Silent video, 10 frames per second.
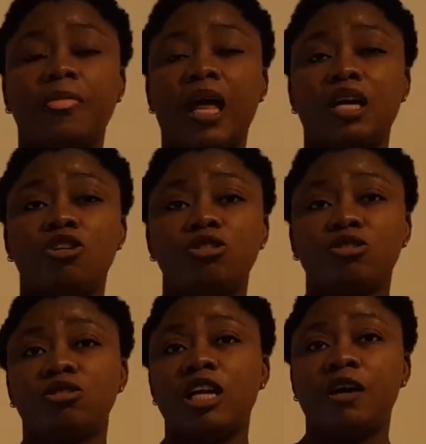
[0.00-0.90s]
And
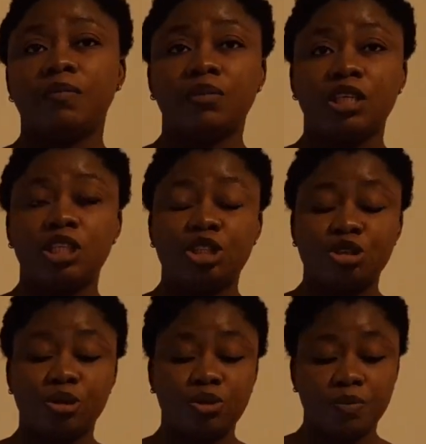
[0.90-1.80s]
also now it
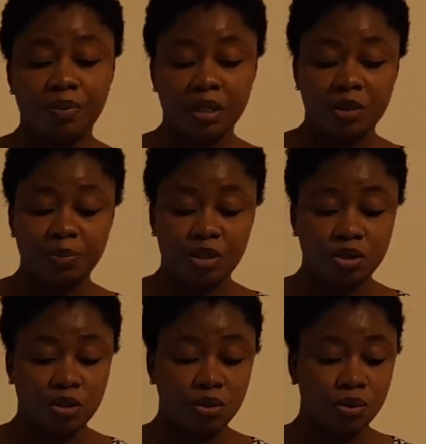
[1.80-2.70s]
also brings me
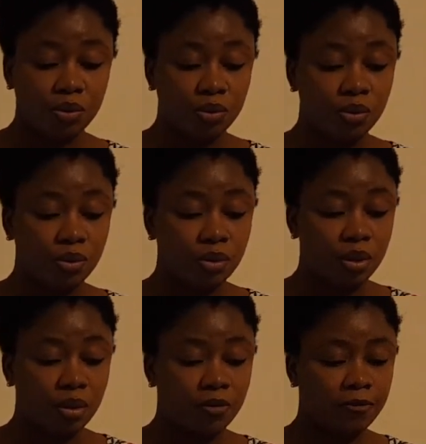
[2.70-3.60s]
to
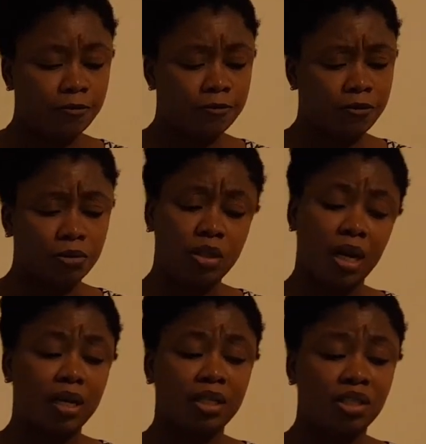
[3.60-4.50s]
food
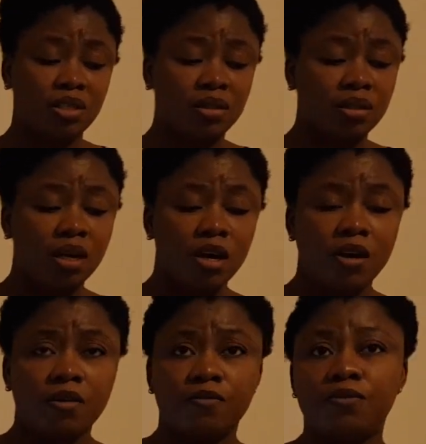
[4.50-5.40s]
allergies.
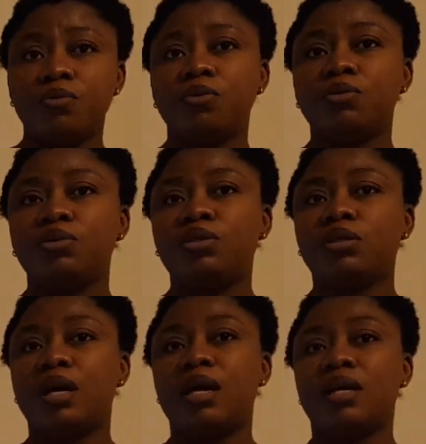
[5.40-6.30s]
Food
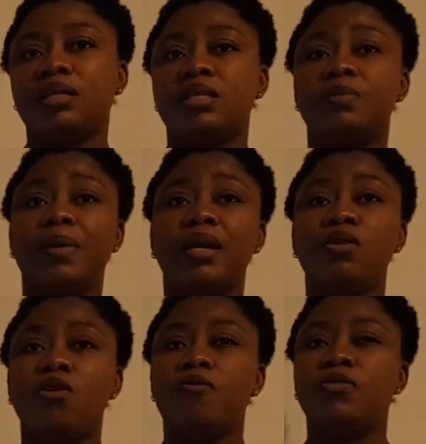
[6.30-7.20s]
allergies. By
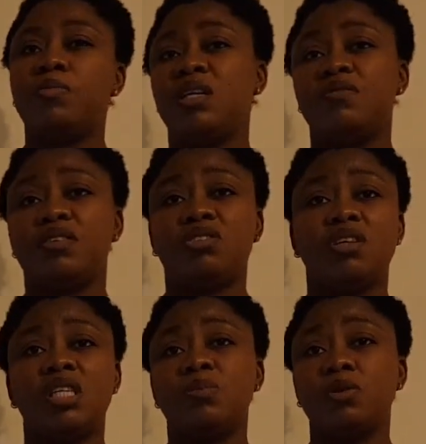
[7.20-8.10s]
law, food
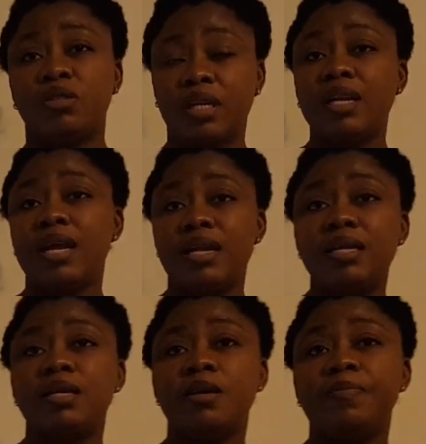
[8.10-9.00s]
manufacturers must
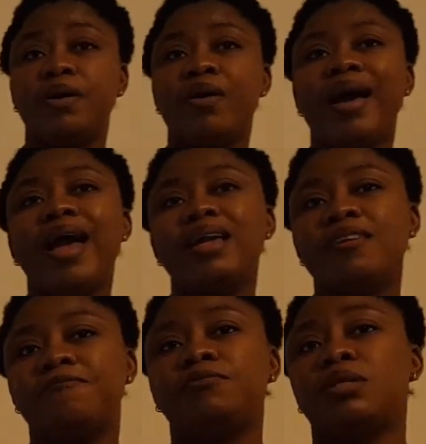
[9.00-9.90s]
clearly label
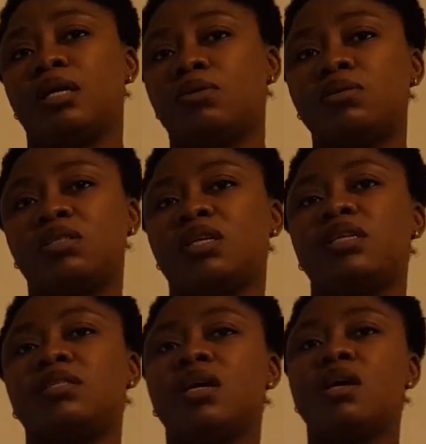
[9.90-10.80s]
any food that
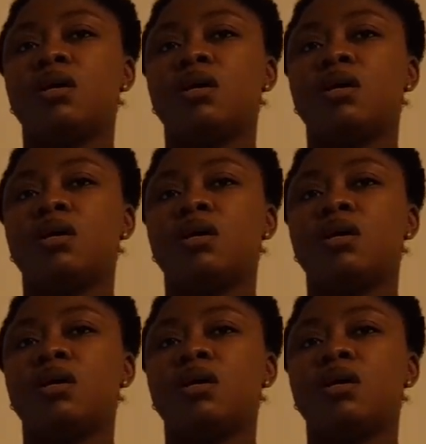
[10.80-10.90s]
contains